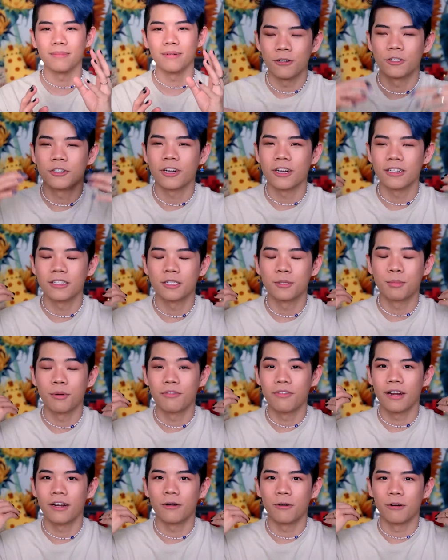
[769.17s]
You're trying to
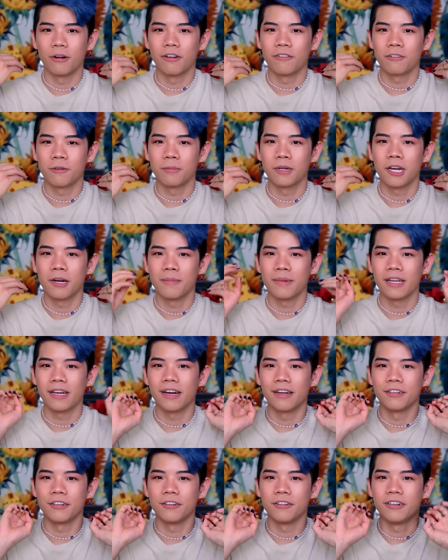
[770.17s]
prevent oil from coming
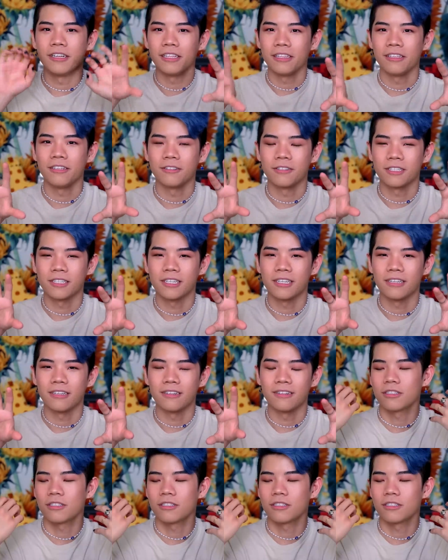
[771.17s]
underneath your skin.